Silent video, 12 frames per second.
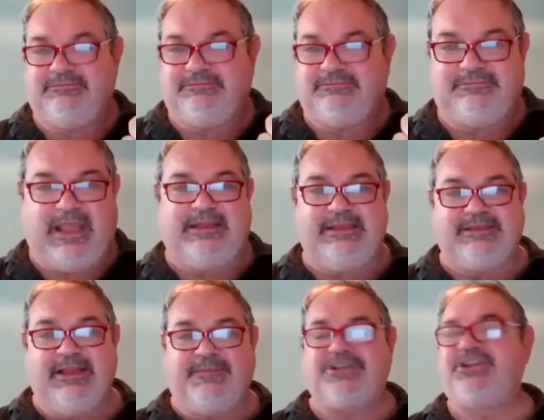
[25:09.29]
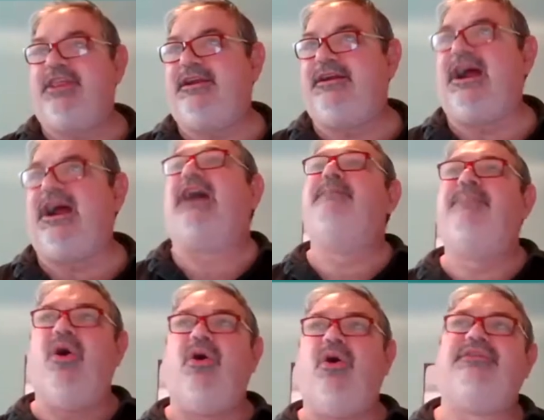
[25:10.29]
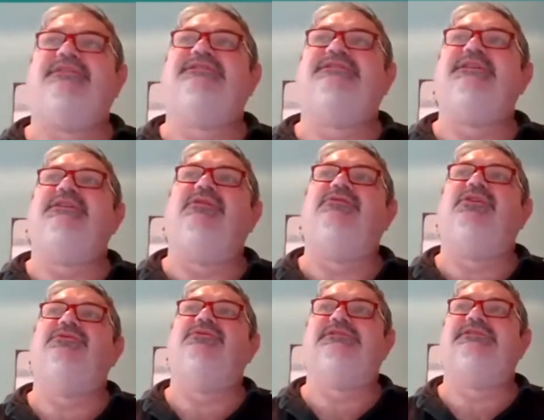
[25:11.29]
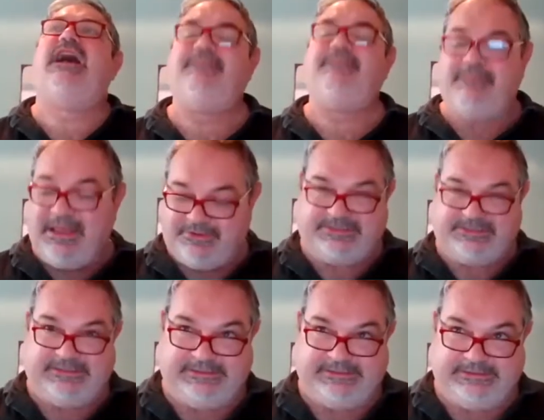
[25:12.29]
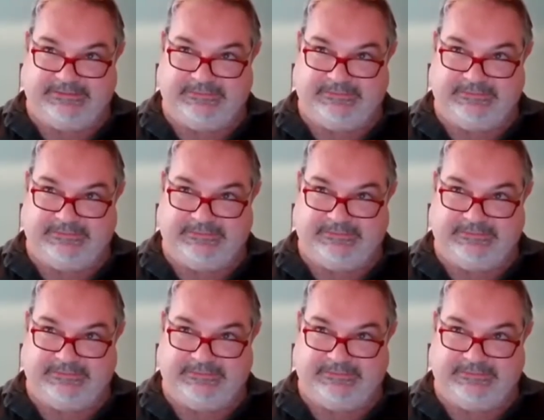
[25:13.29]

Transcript: and this Laplacian there are both zero-row sum matrices.